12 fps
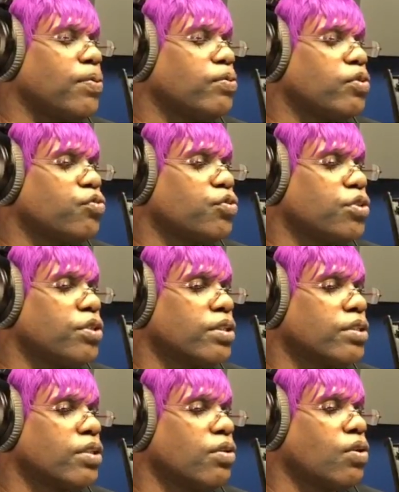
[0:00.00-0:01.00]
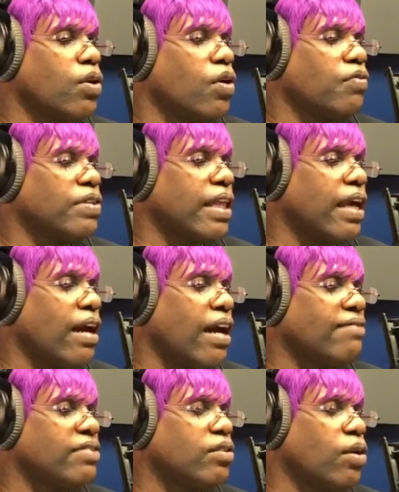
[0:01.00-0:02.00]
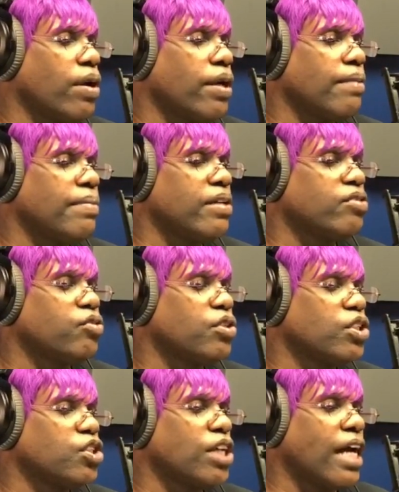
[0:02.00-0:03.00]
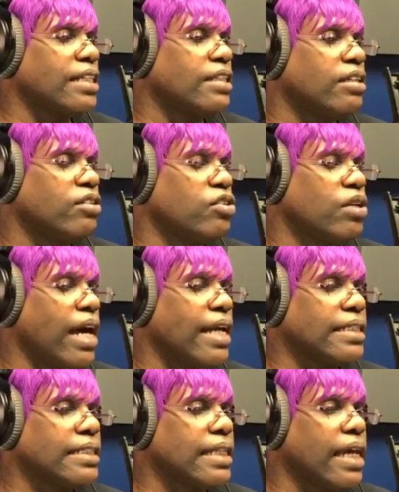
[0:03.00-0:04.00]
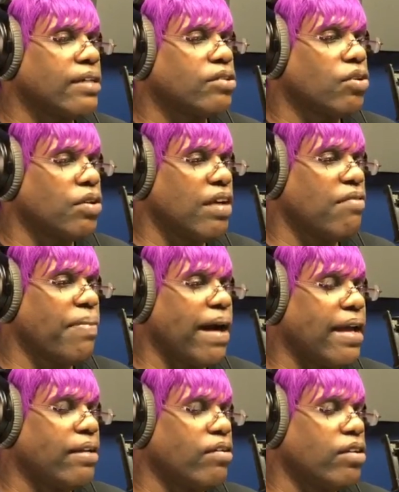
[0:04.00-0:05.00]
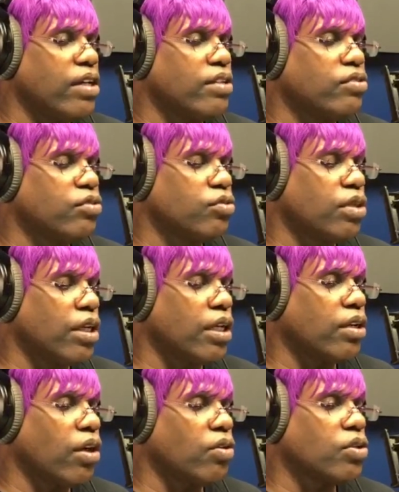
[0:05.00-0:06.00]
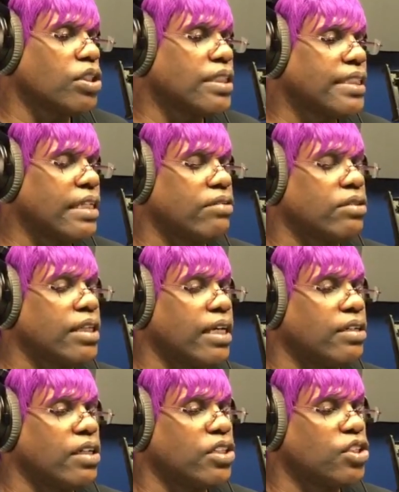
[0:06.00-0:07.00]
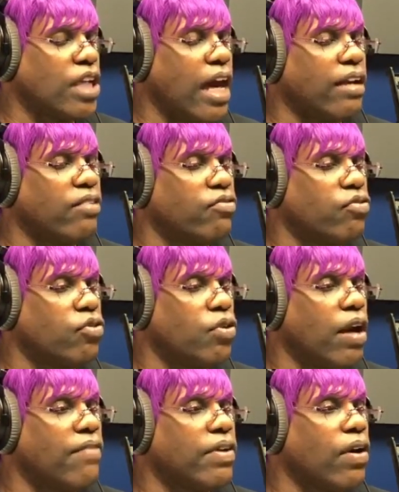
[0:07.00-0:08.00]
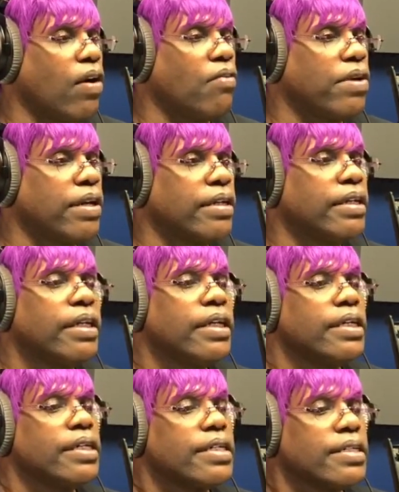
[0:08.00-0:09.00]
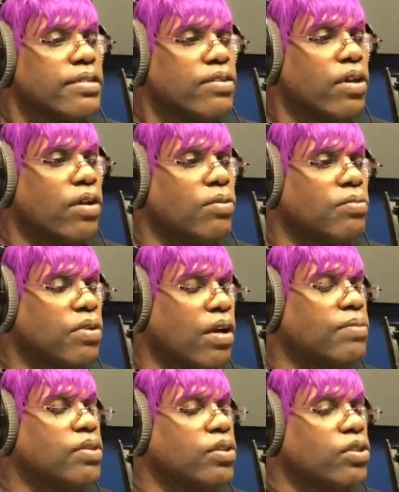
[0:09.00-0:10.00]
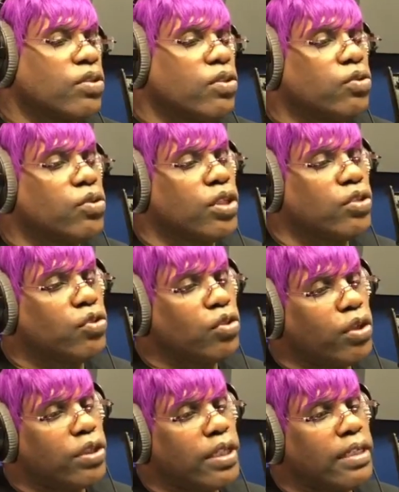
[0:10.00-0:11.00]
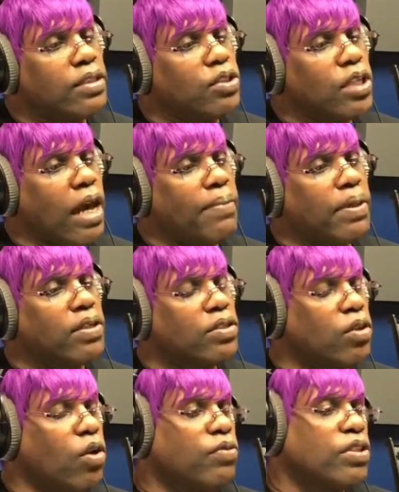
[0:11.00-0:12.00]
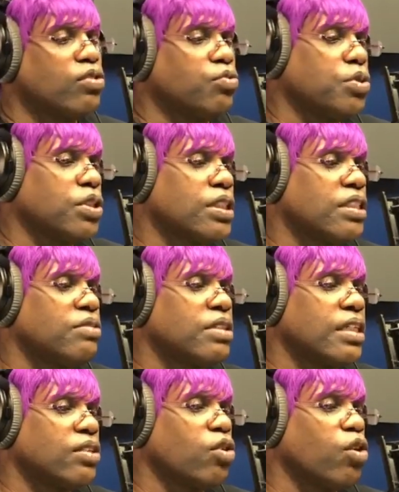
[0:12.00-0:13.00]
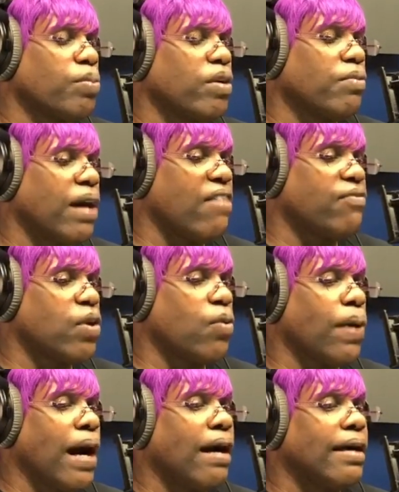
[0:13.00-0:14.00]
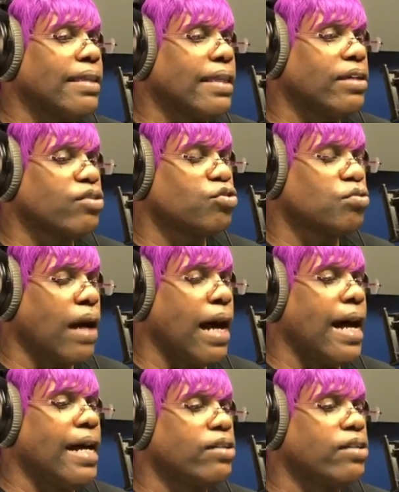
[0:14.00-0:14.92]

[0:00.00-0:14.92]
the drug, so COVID, they have started administering the shots here in the United States. So everybody, you need to go and consider taking that shot if you haven't already, come to the conclusion that you're going to take the shot, because COVID is real serious and it's going to be around for a while. And they're trying